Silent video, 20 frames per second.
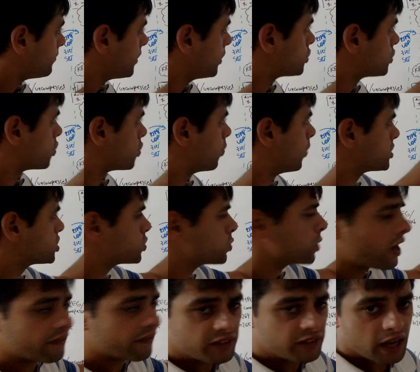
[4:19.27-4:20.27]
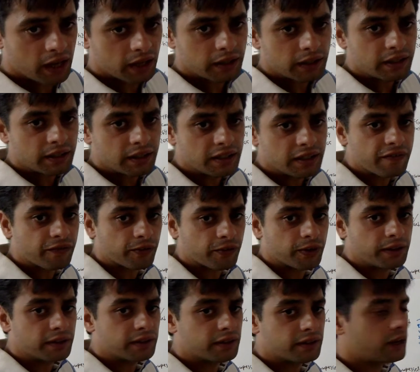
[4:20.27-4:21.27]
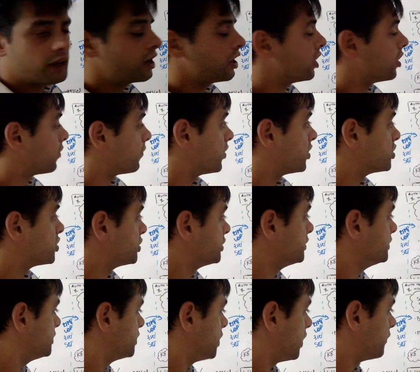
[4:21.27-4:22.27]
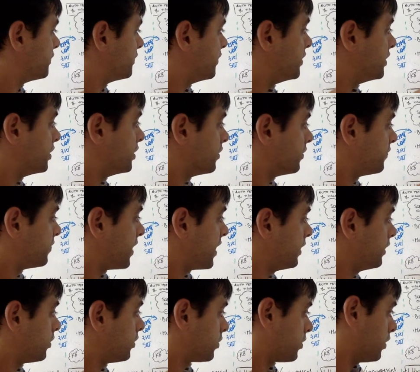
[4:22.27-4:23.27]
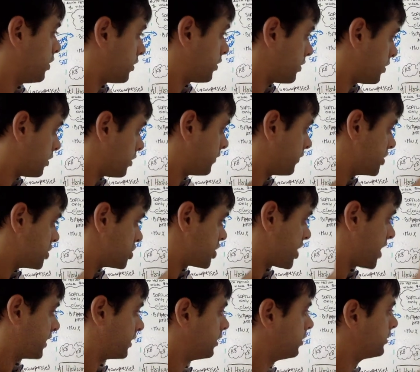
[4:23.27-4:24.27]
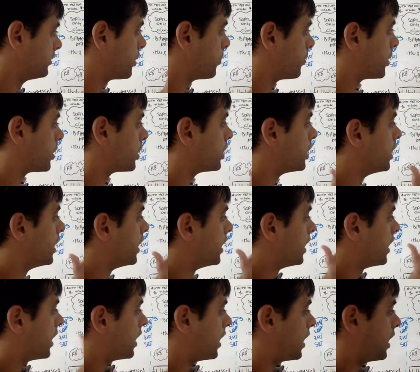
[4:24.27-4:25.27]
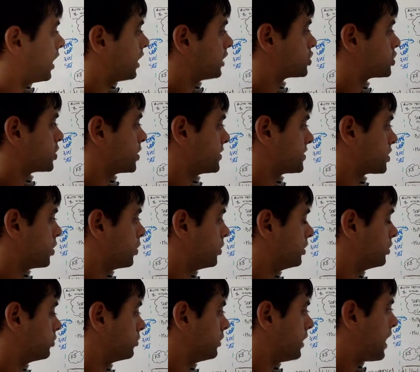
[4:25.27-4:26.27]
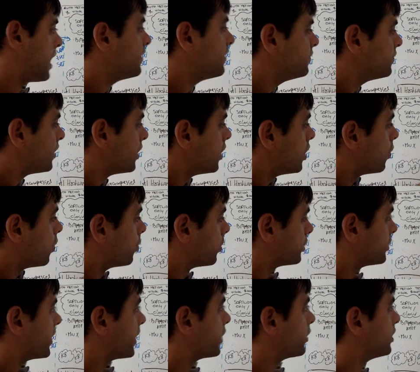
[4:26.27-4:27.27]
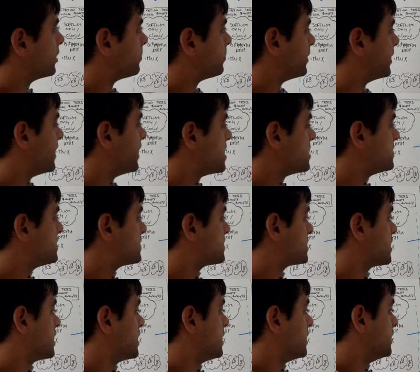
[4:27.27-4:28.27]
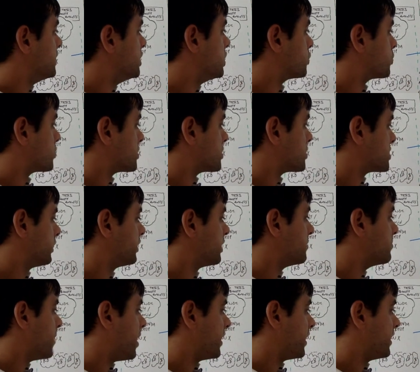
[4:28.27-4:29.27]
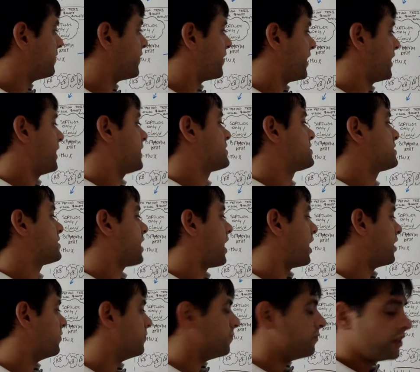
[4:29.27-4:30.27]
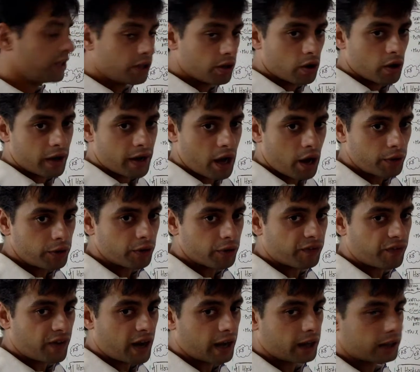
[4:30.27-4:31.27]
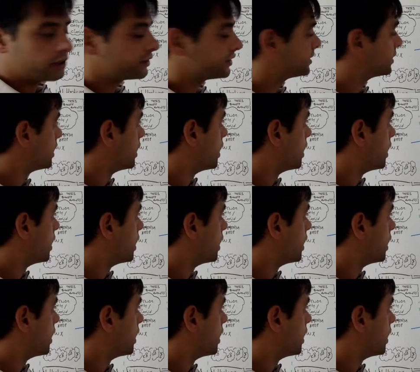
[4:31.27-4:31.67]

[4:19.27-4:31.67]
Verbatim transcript: So once we have done the different versions of the video file or, or of the channel that we're uh, transcoding to live. We're then going to place the resulting manifest and video and audio files